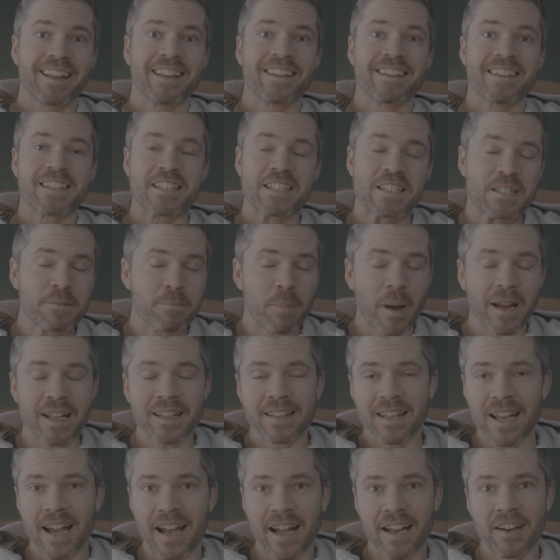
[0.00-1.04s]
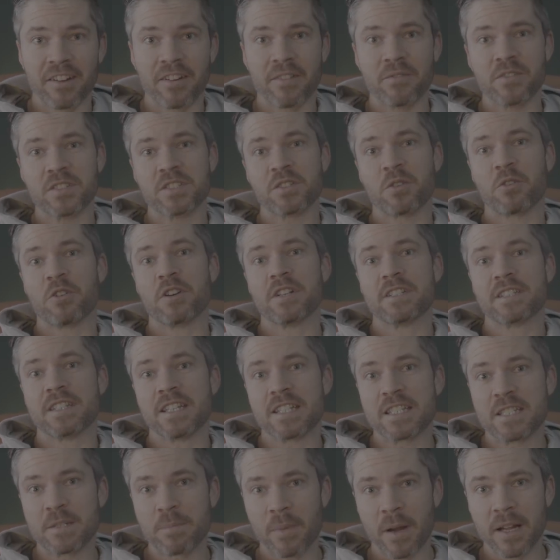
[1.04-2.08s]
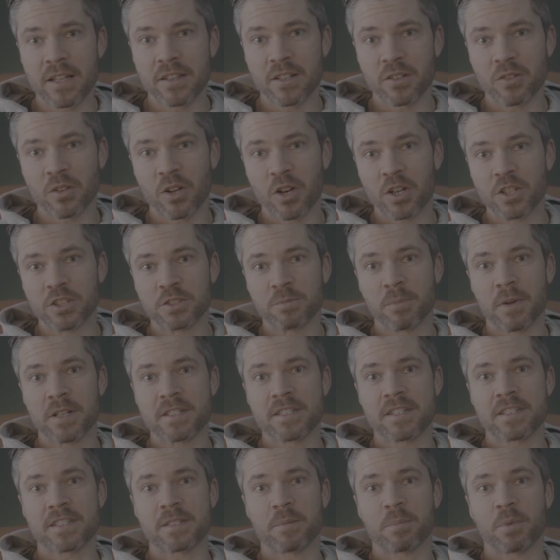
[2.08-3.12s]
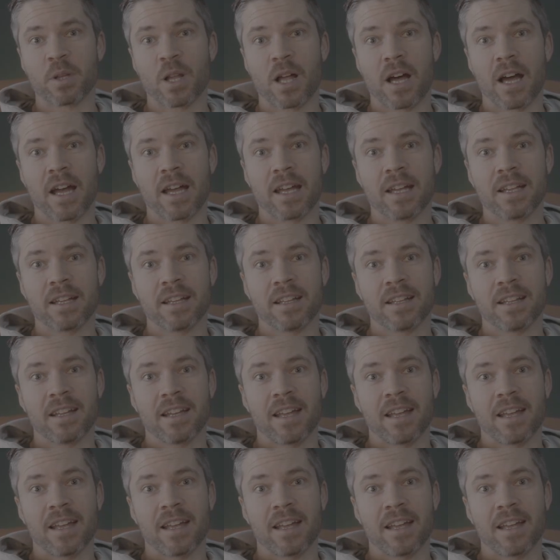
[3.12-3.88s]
despite the higher inventories, despite the large months of supply,